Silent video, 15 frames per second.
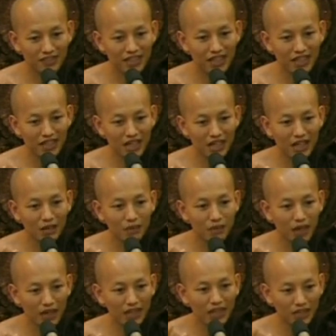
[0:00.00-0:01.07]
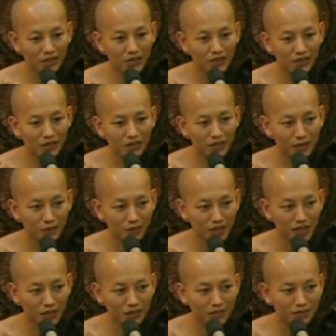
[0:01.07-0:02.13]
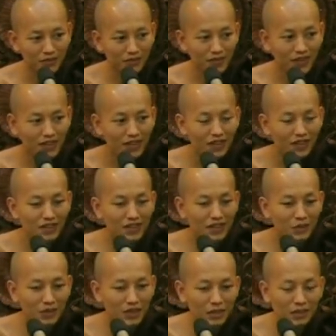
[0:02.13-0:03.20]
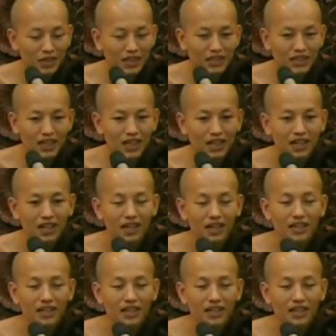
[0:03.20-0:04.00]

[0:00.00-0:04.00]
There are five kinds of lodav. Okay, whatever here,